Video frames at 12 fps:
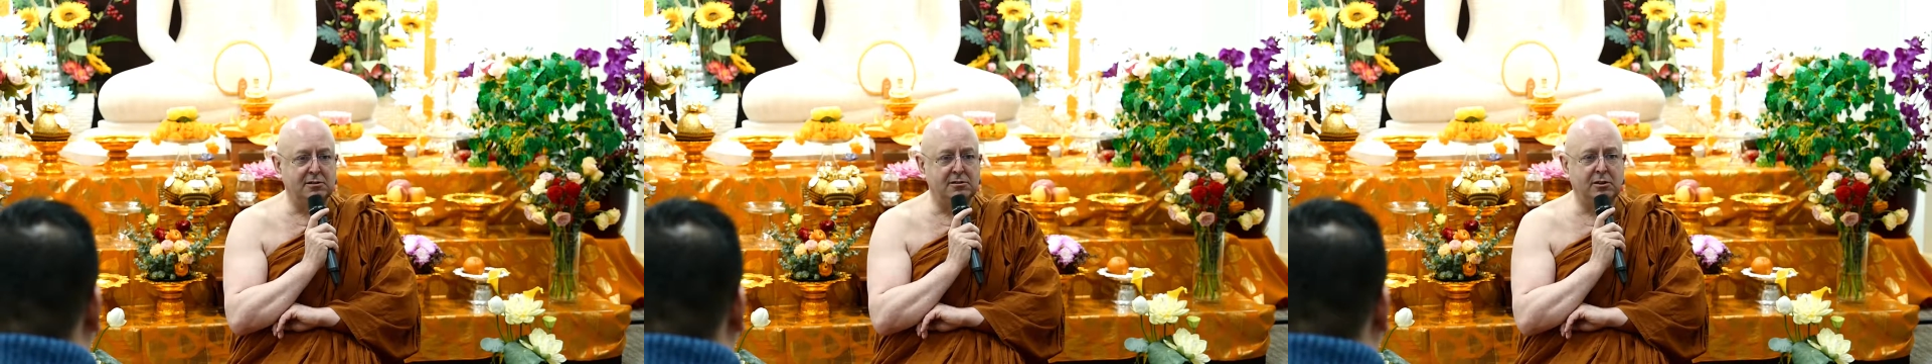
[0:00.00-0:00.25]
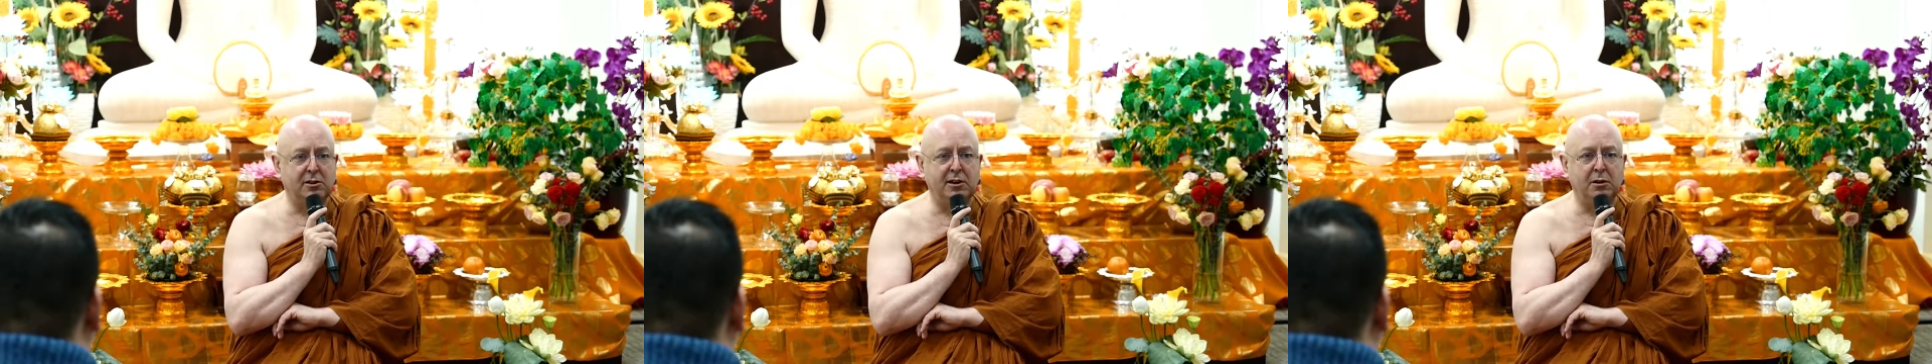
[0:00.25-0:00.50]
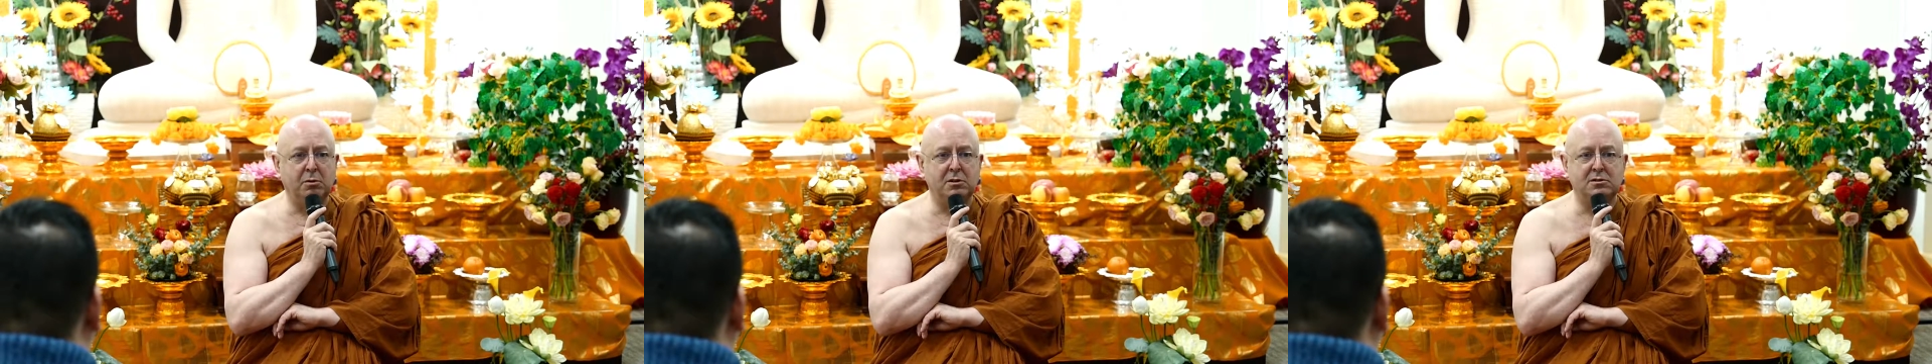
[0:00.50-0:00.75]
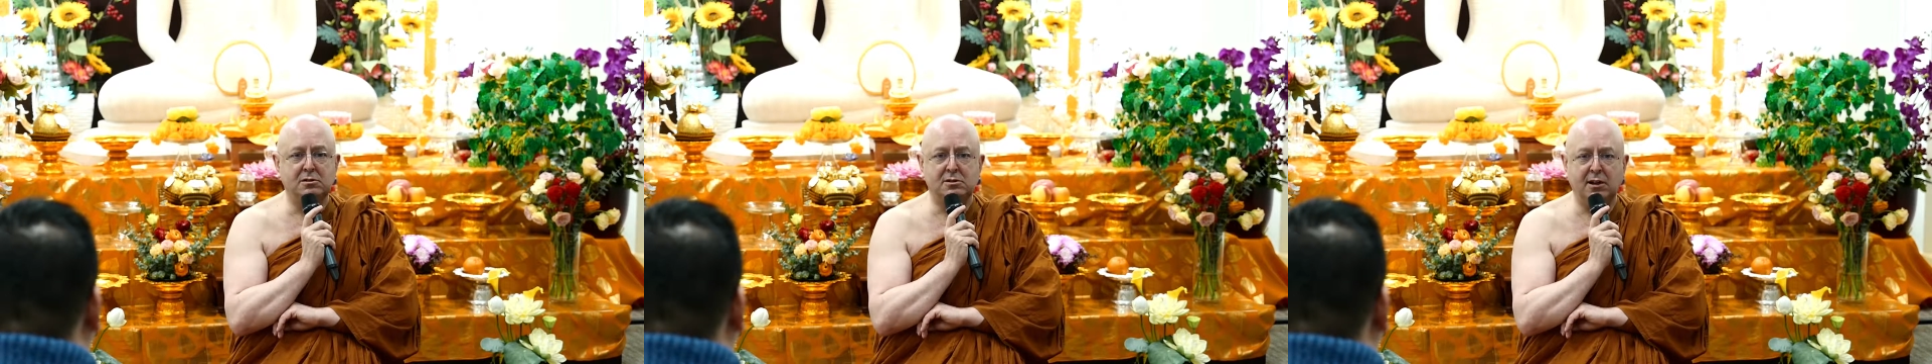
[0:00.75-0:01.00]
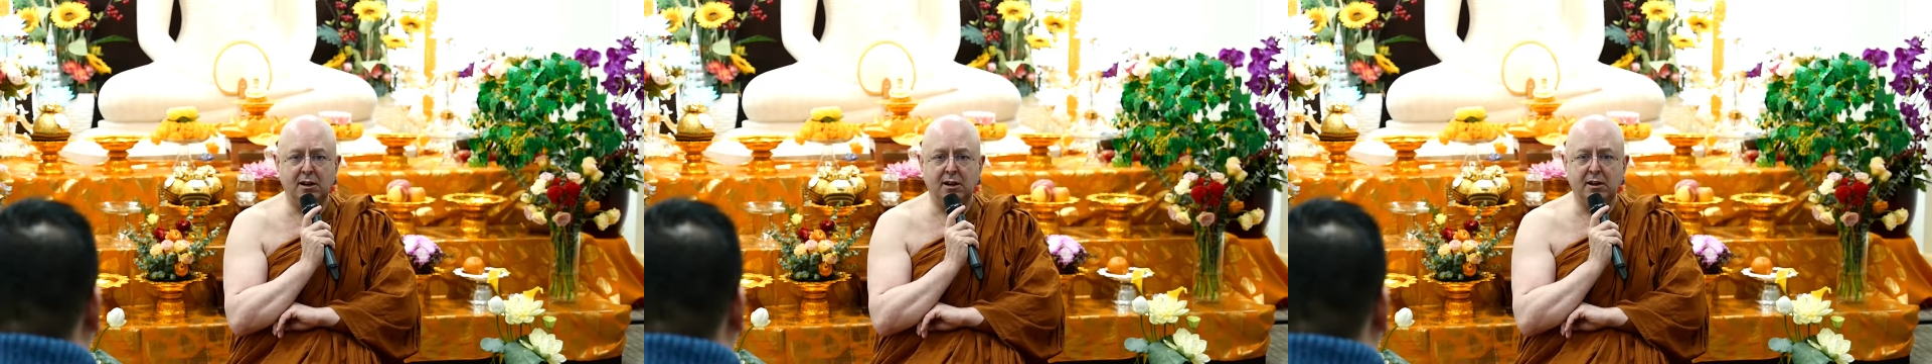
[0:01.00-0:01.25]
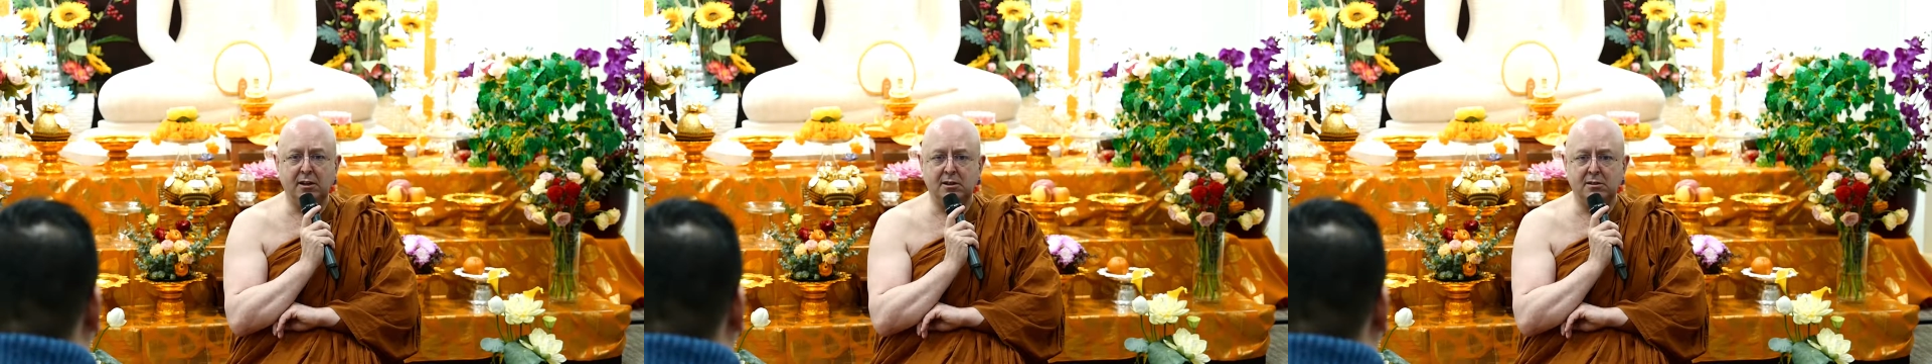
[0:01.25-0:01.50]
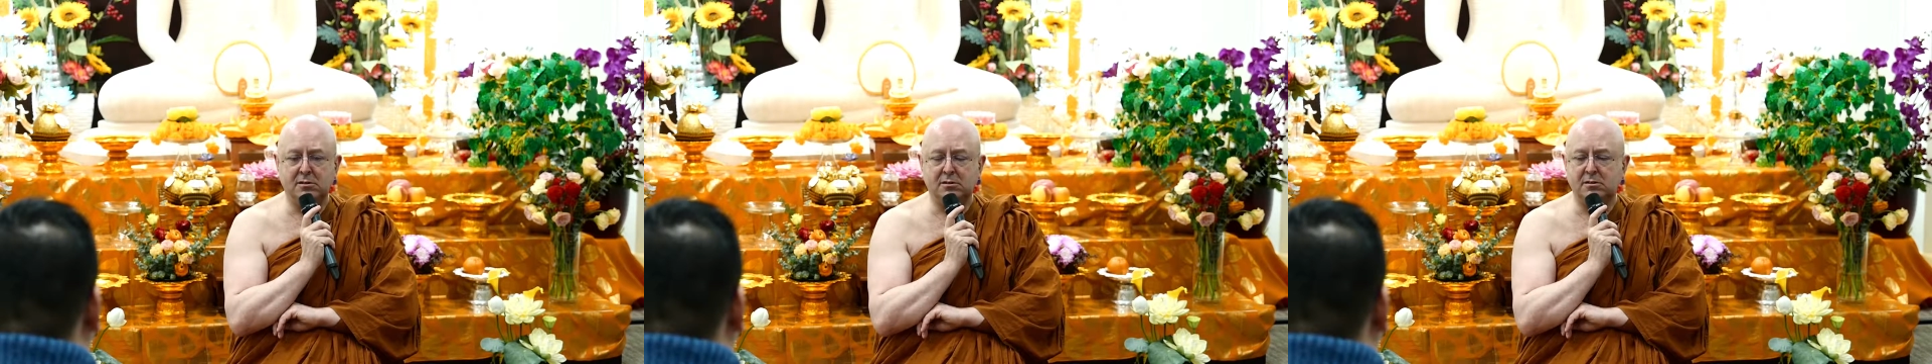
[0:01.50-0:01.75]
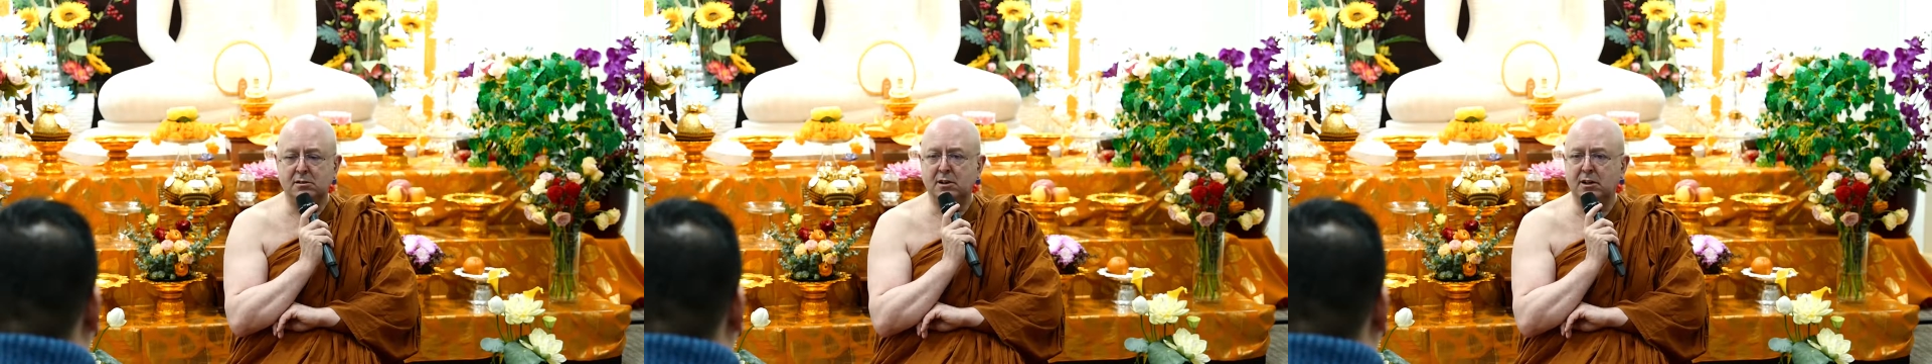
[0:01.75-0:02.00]
so they were selling it
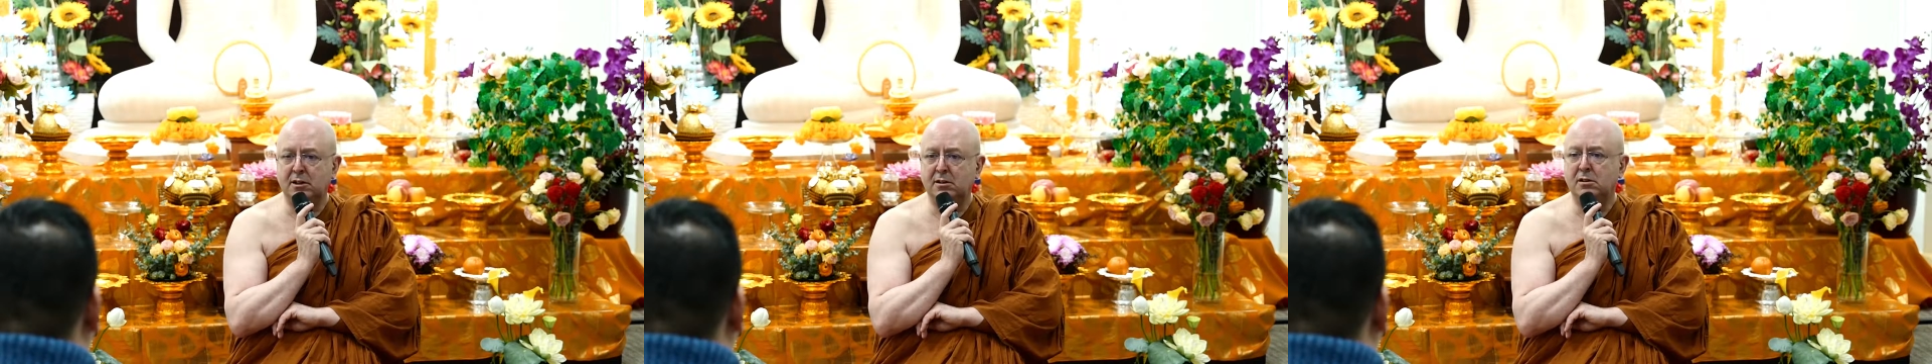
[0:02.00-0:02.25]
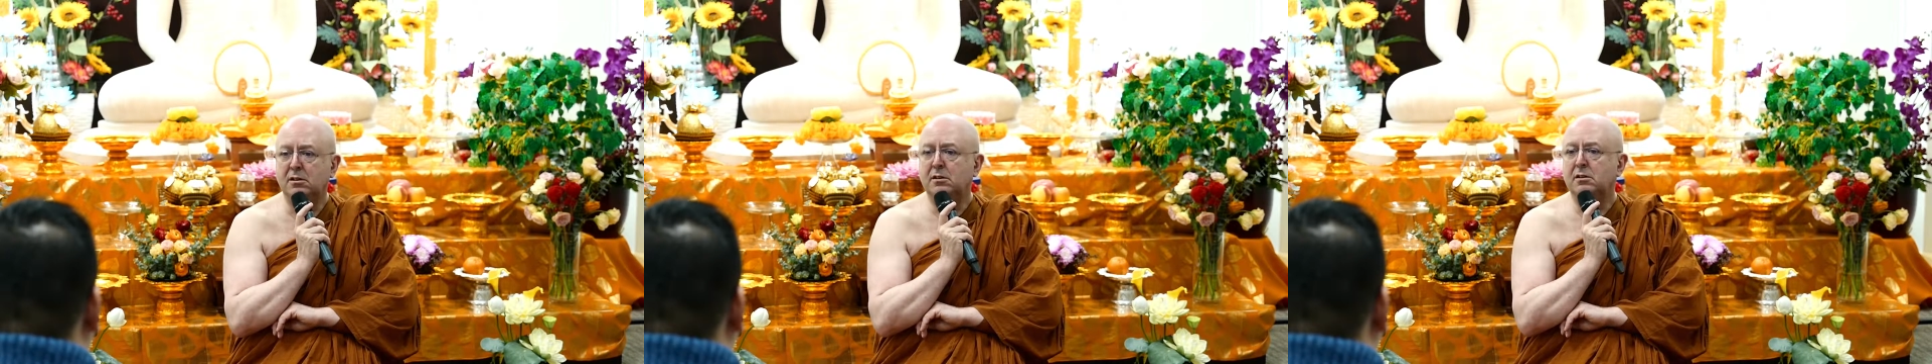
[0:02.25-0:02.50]
in